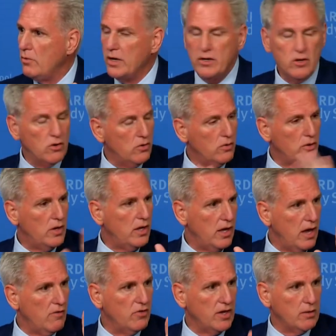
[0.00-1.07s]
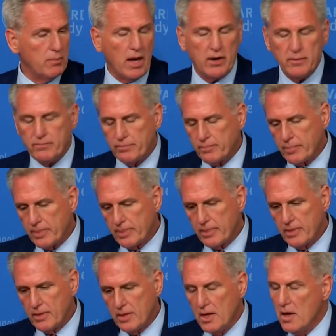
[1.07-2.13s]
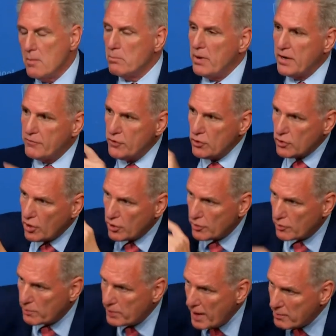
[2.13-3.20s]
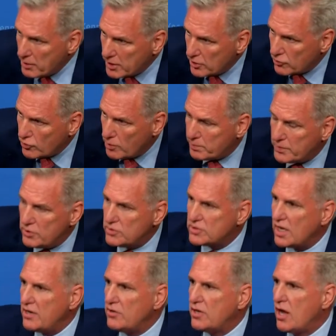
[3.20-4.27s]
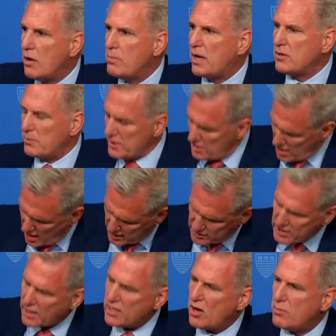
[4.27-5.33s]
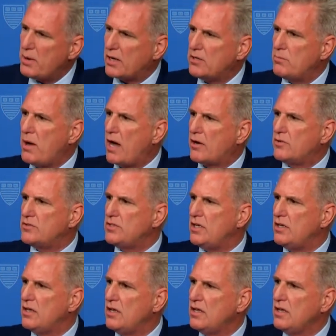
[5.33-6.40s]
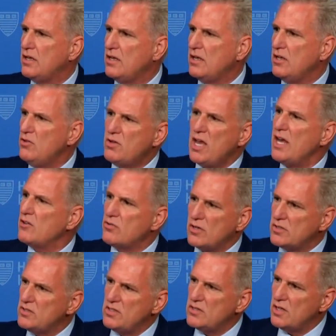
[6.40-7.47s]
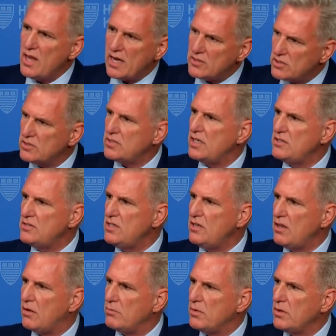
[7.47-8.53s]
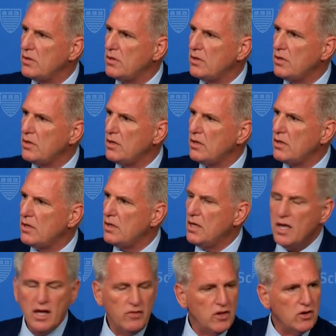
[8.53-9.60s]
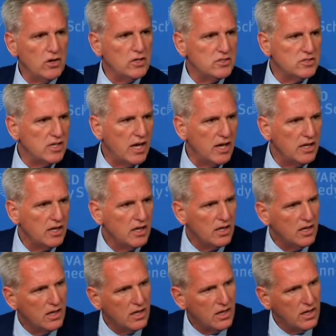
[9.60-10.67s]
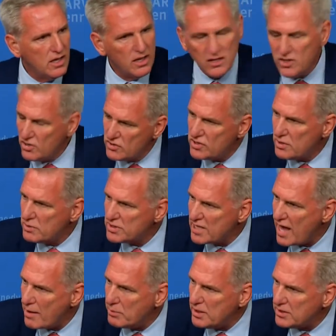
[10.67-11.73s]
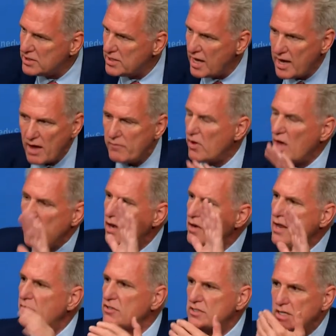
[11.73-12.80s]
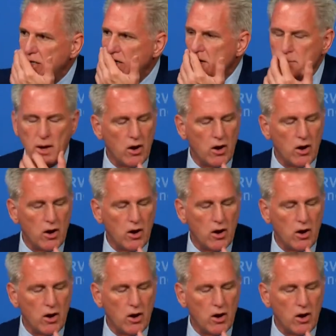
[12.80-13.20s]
window, everything about it. But if you go to a Republican group and you say, do you care about democracy? Yes, I care about democracy. You can't trust these elections. They steal them. And they're going to say, do you see what's happening today? I've never seen it in